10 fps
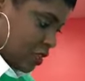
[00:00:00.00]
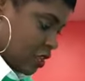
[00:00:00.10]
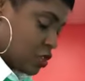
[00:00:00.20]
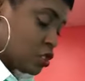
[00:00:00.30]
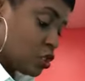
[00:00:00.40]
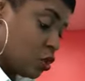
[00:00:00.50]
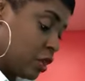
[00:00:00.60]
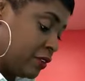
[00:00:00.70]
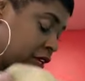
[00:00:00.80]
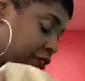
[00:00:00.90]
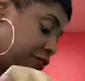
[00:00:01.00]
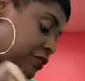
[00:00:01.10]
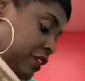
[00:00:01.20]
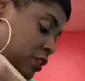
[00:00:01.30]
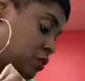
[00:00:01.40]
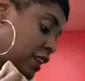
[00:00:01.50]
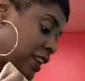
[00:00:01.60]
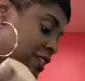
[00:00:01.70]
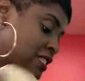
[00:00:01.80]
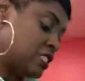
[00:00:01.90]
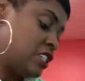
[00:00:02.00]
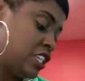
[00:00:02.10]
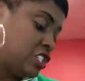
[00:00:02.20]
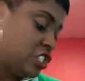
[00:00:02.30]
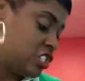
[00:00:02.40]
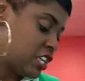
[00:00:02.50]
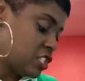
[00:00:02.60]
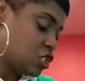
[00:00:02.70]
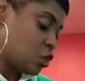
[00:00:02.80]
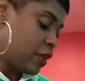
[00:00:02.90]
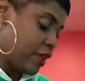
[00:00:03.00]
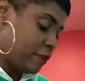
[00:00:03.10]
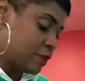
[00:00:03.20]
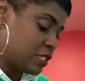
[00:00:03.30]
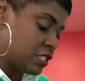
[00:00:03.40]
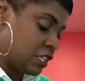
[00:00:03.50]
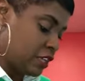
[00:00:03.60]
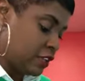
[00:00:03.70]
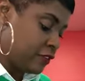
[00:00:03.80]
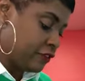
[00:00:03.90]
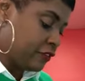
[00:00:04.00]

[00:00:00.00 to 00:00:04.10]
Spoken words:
So another thing, you guys, just so happens if